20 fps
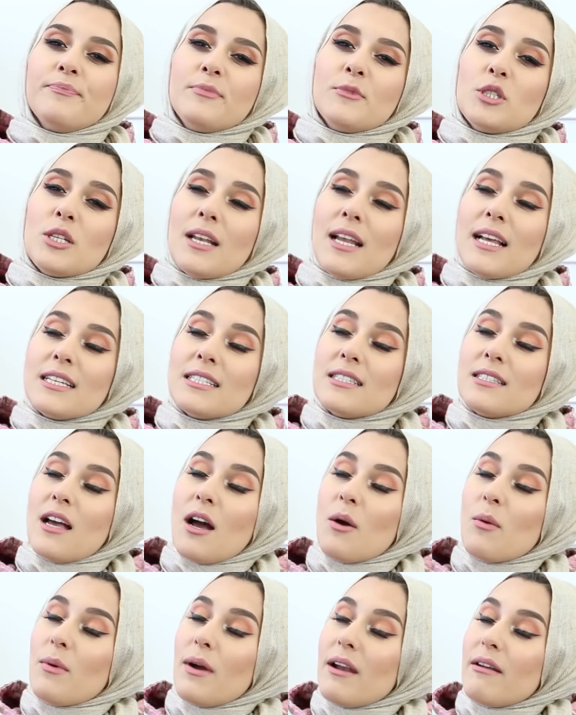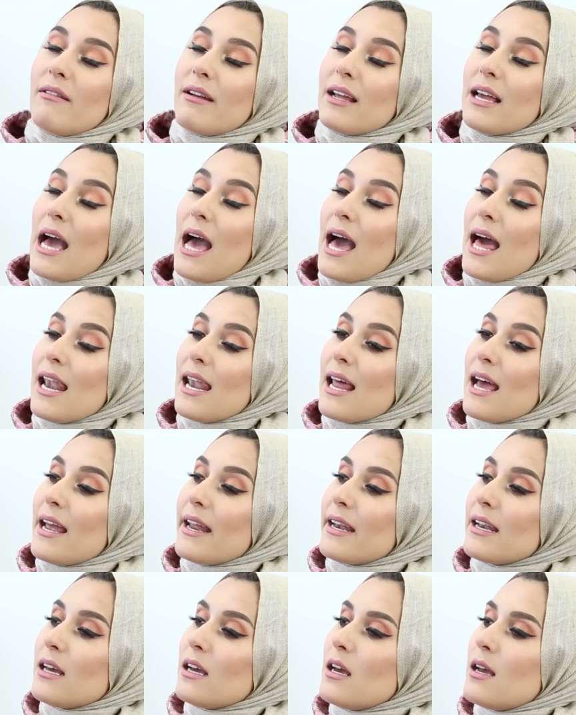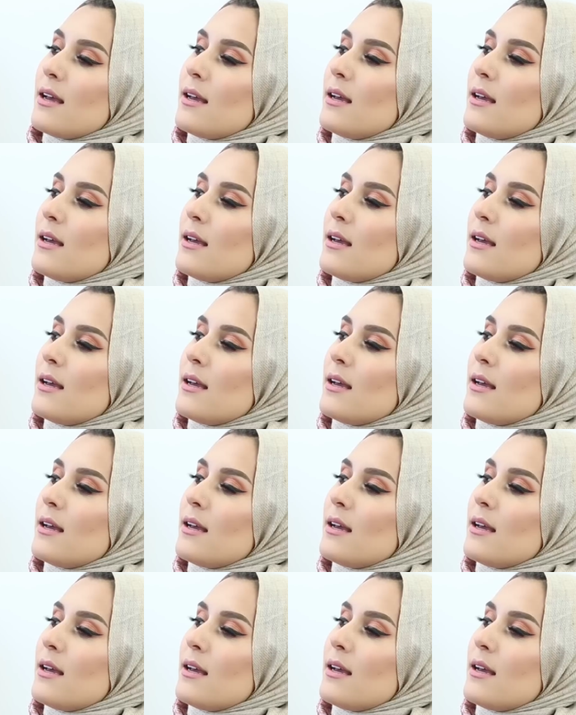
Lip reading: Shall I start wearing eyeliner?